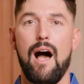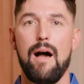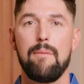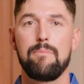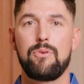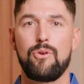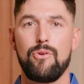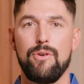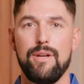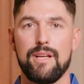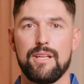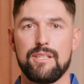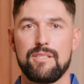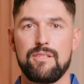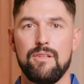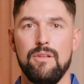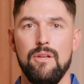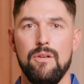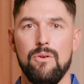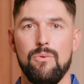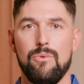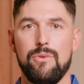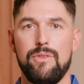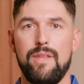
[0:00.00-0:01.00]
I'm Chris
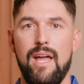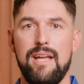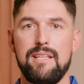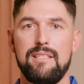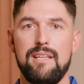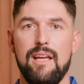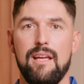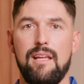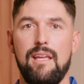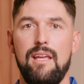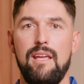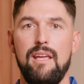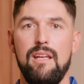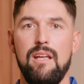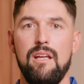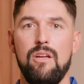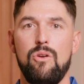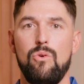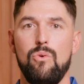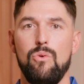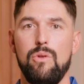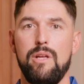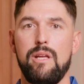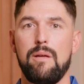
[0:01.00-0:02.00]
with Nitec Heating,
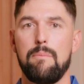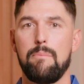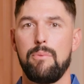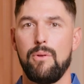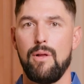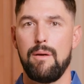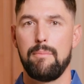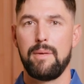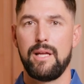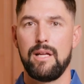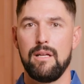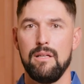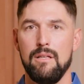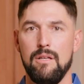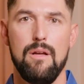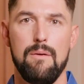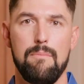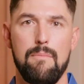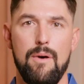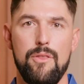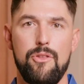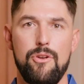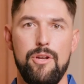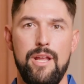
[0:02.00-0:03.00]
Cooling, and Plumbing.
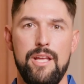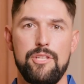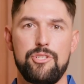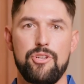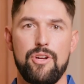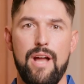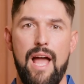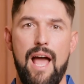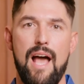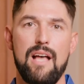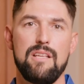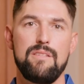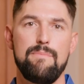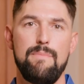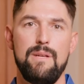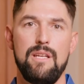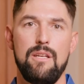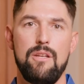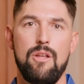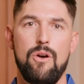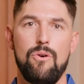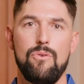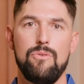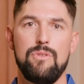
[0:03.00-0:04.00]
Mother Nature has been
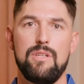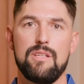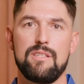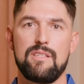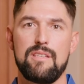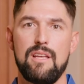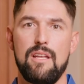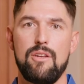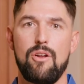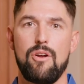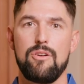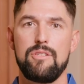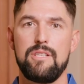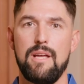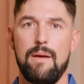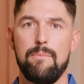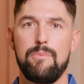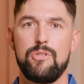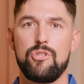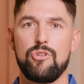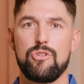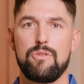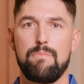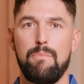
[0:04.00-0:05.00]
known to send our
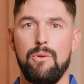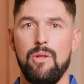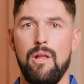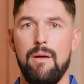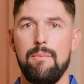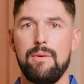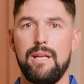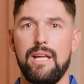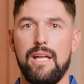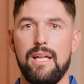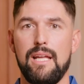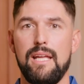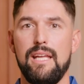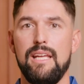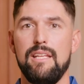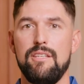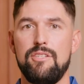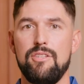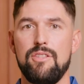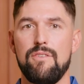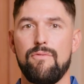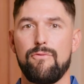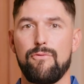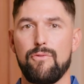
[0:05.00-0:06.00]
temperatures plummeting
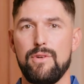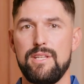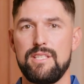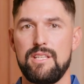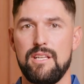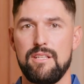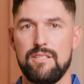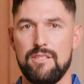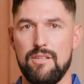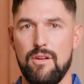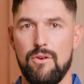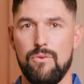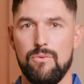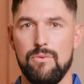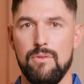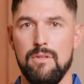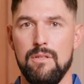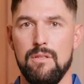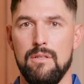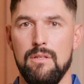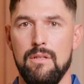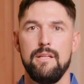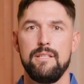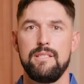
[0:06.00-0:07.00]
into the freezing zone.
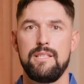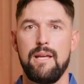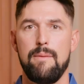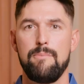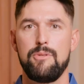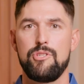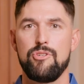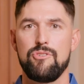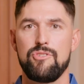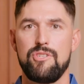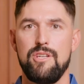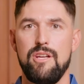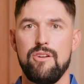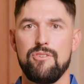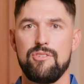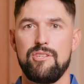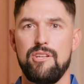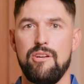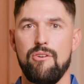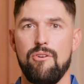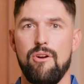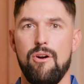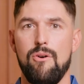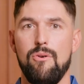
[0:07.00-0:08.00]
Temperatures near
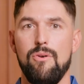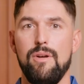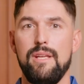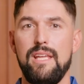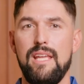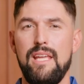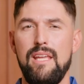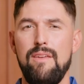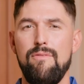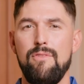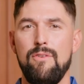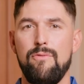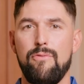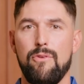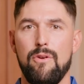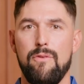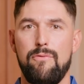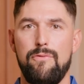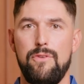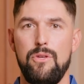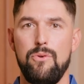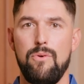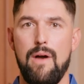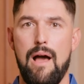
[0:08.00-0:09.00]
zero, even for a
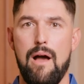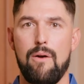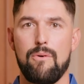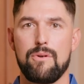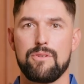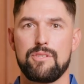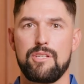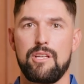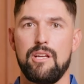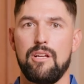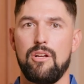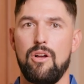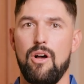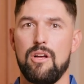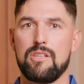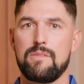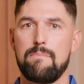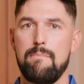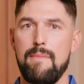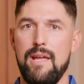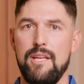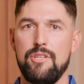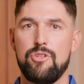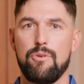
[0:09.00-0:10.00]
few hours, can cause
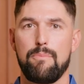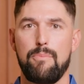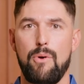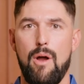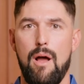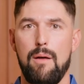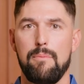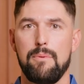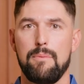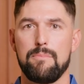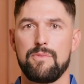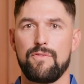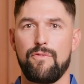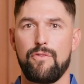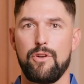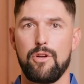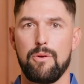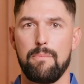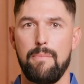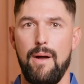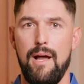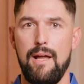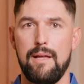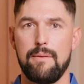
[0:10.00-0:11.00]
major problems for your
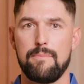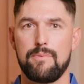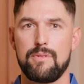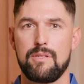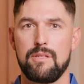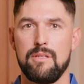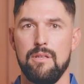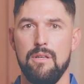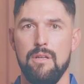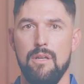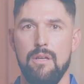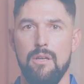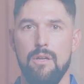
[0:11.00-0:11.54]
pipes.